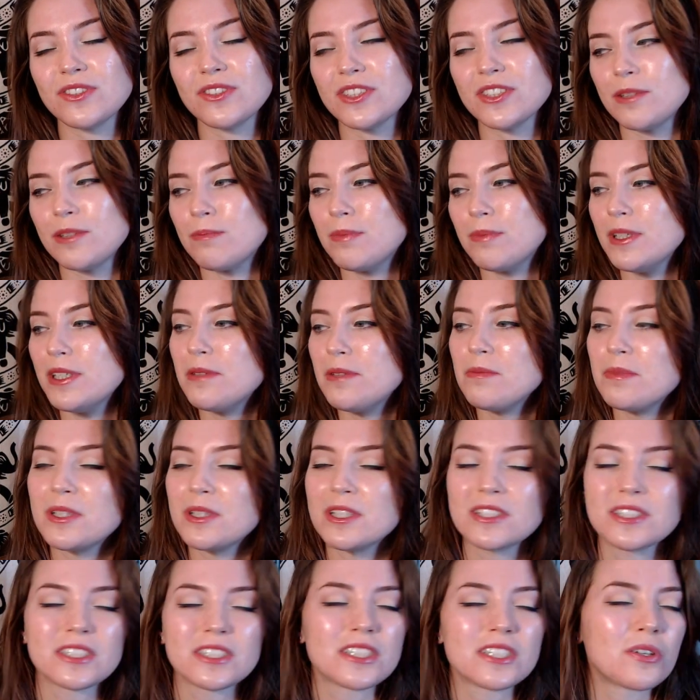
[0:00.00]
sleep in
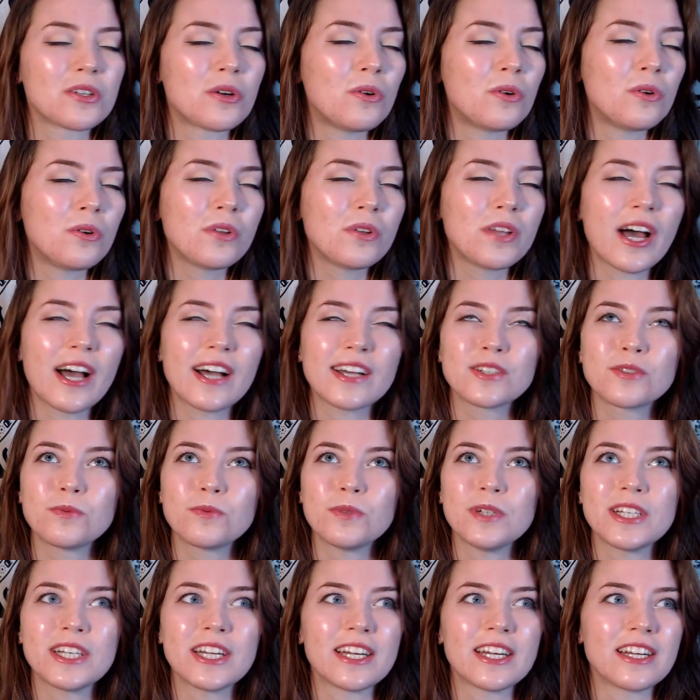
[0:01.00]
because this whole last
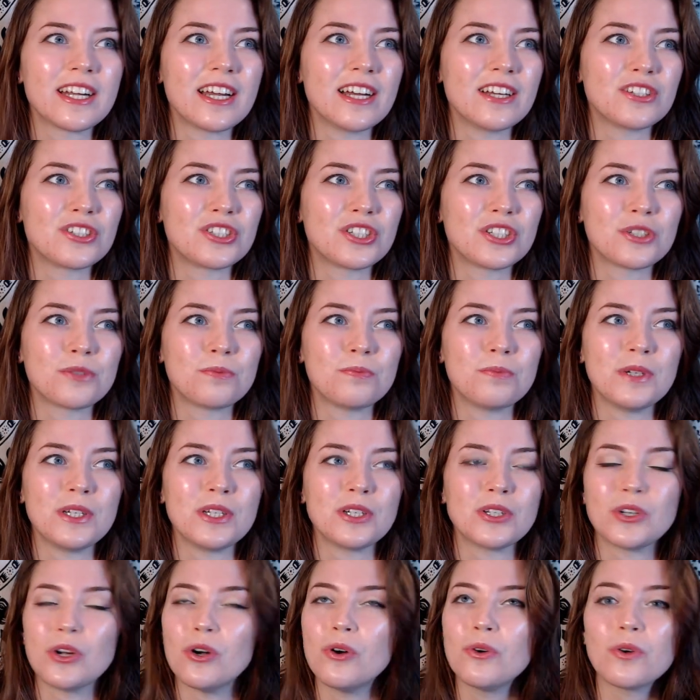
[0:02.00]
weekend has just been
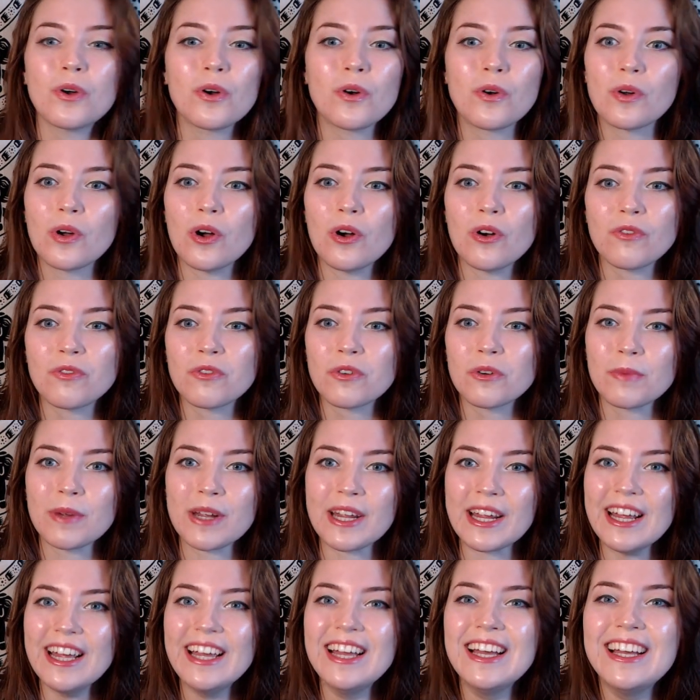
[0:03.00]
go, go, go for
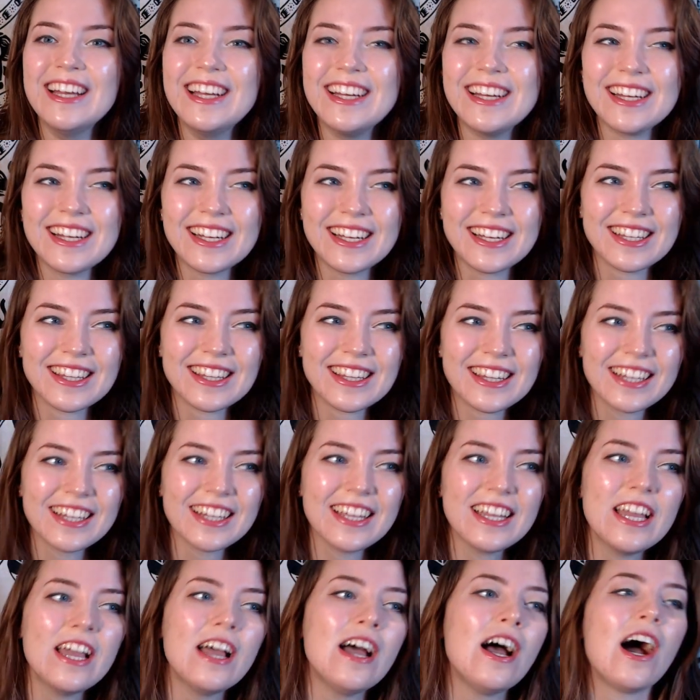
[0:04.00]
me.
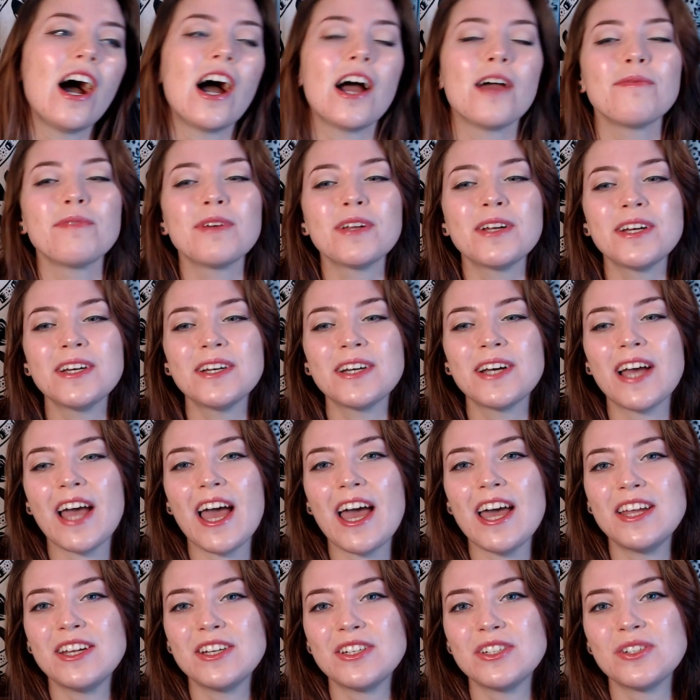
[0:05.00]
I'm going to
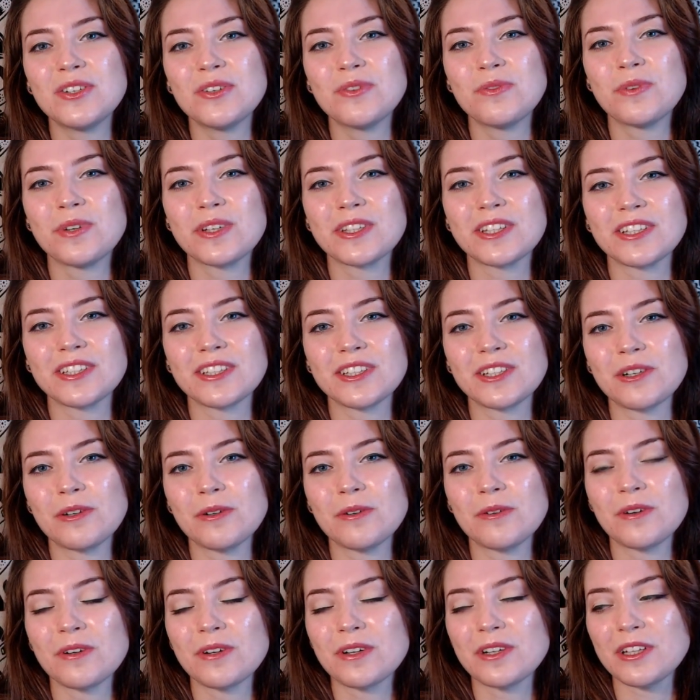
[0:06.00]
end with a
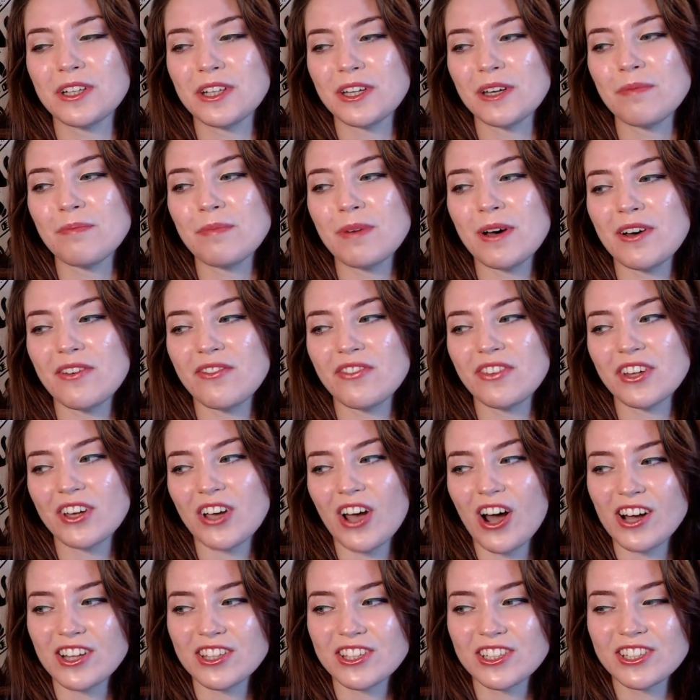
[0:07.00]
little clip of the
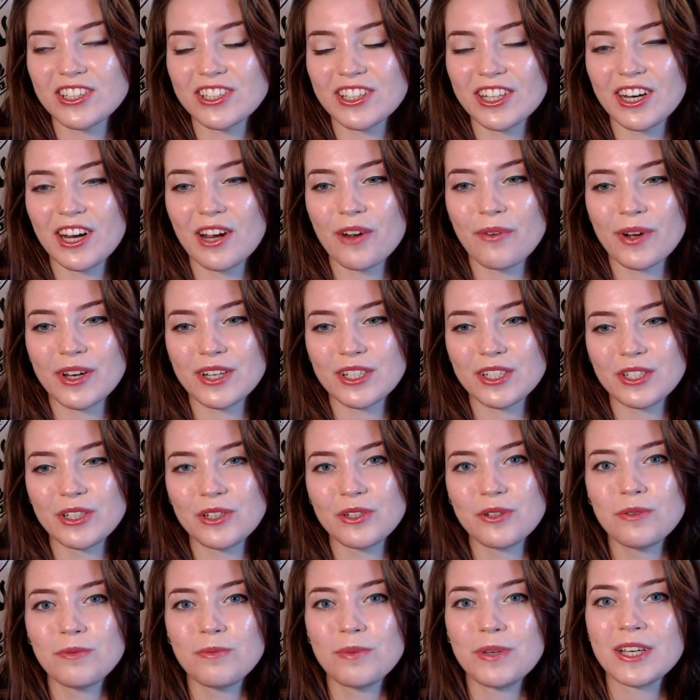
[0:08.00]
concert that I went
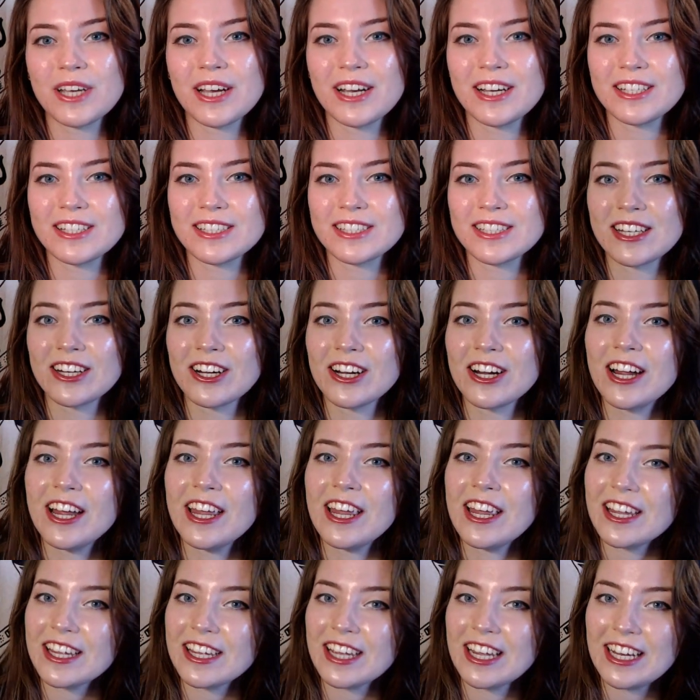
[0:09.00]
to because they're
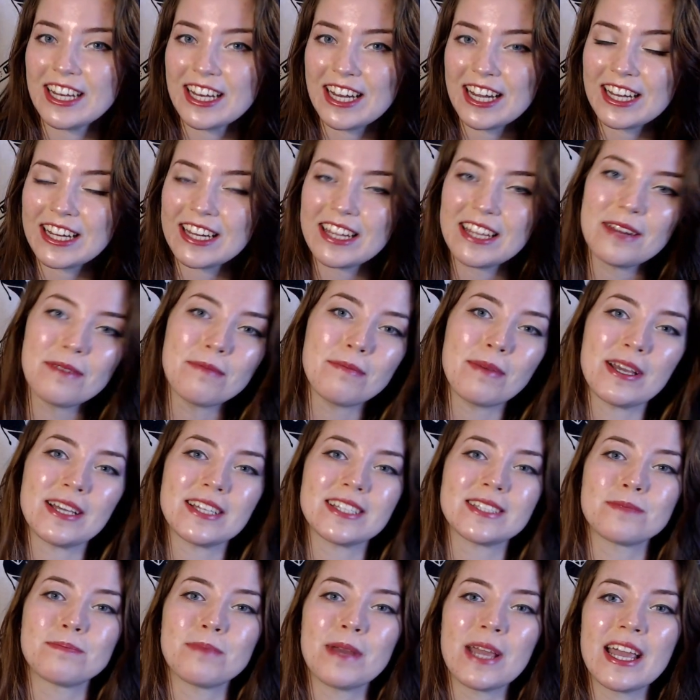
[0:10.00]
a
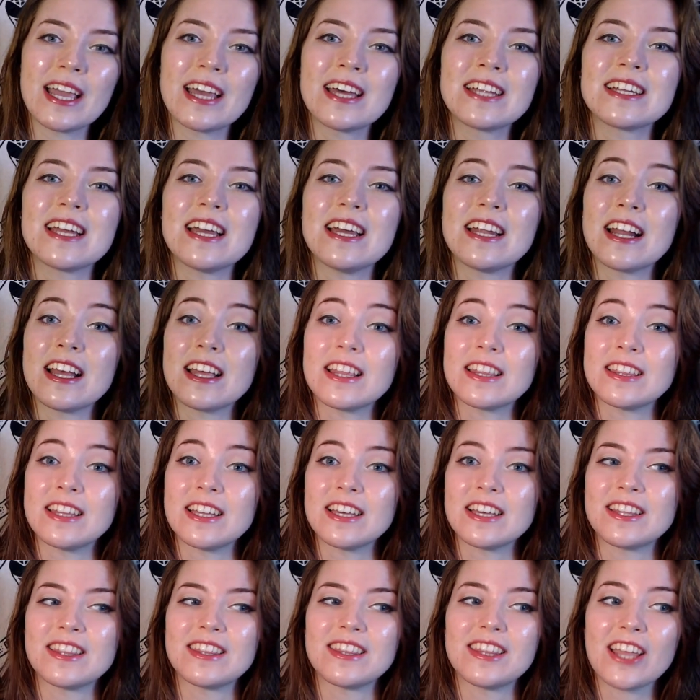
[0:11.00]
Canadian-based band and I
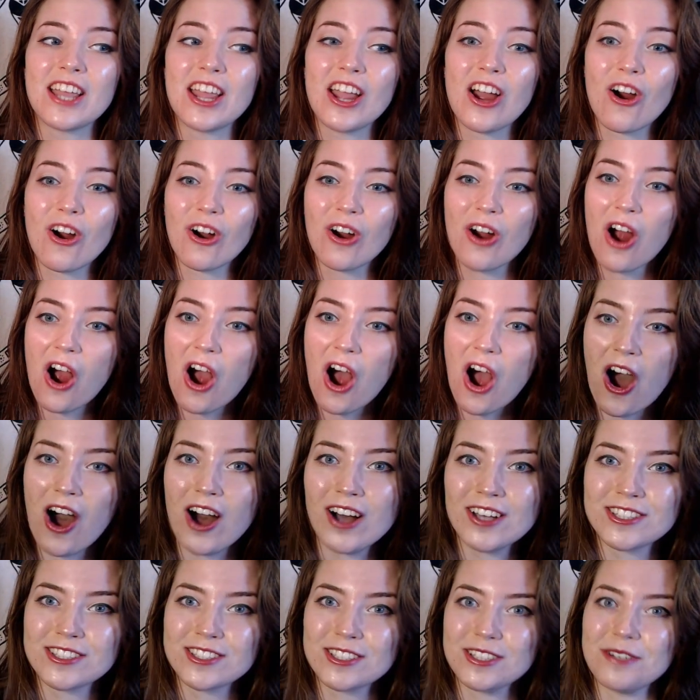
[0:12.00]
think they are
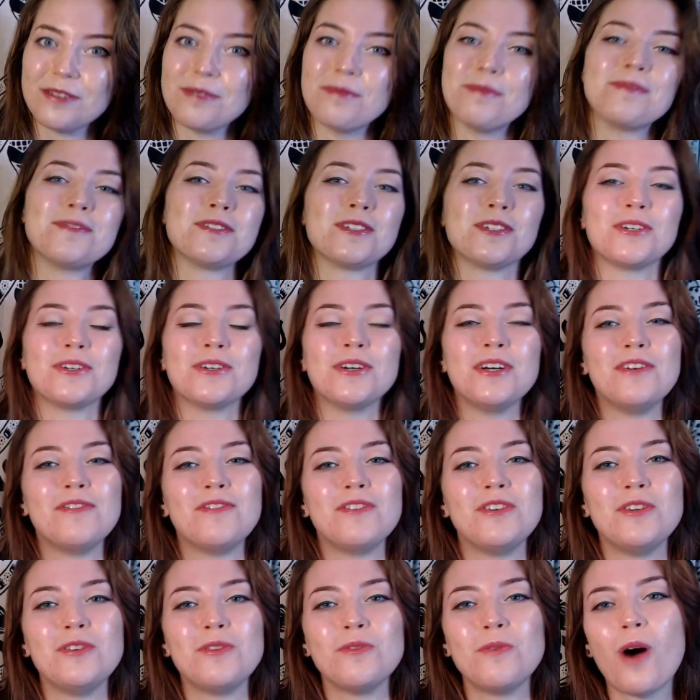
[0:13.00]
awesome. So if
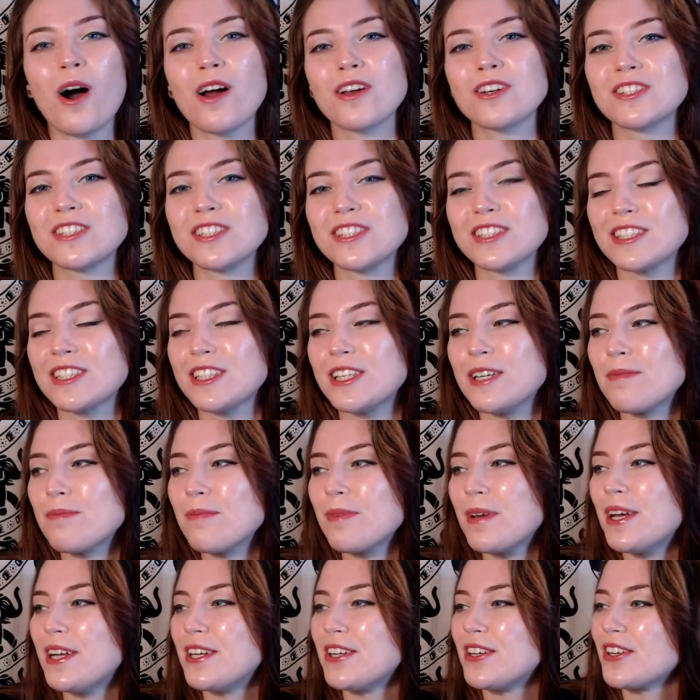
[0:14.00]
you watch this clip
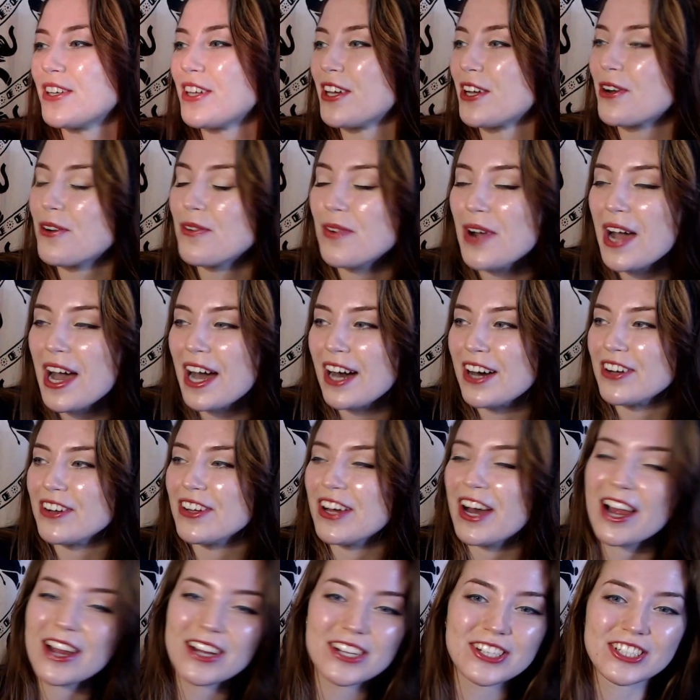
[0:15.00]
and you're like, wow,
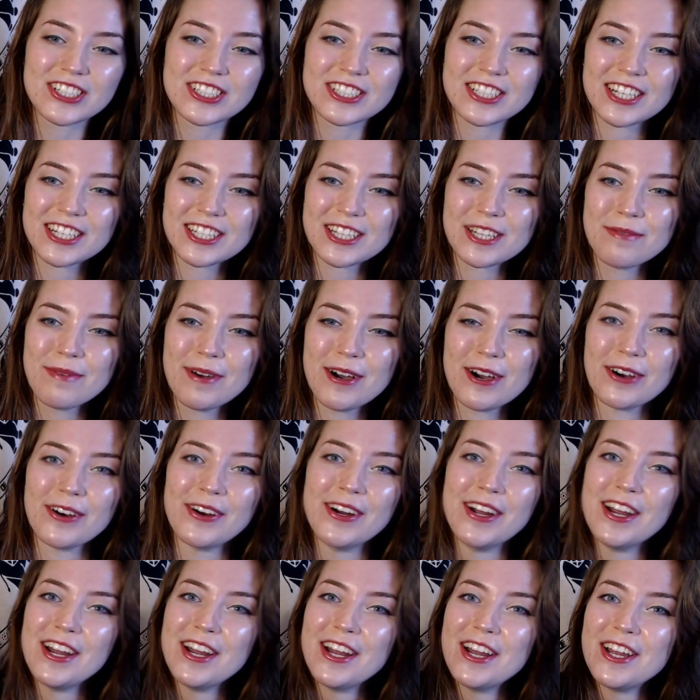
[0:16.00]
I should check them out,
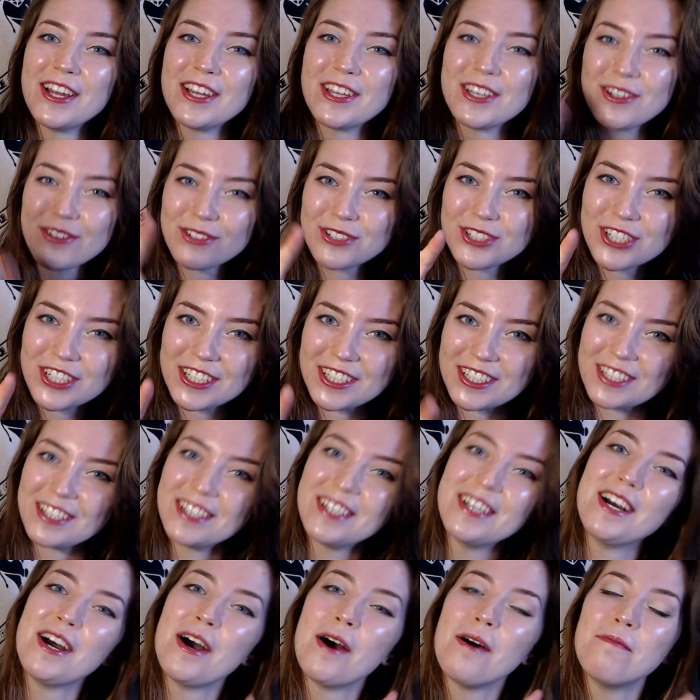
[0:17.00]
you should.
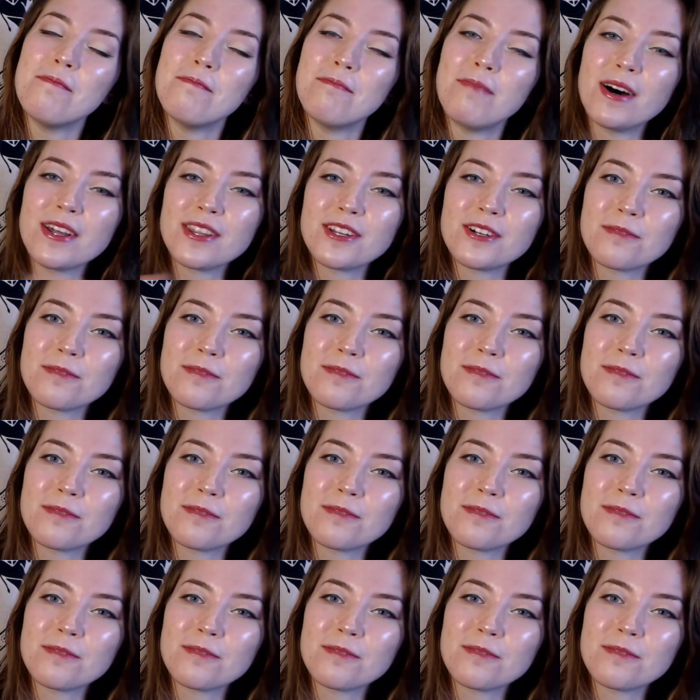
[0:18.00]
Mother,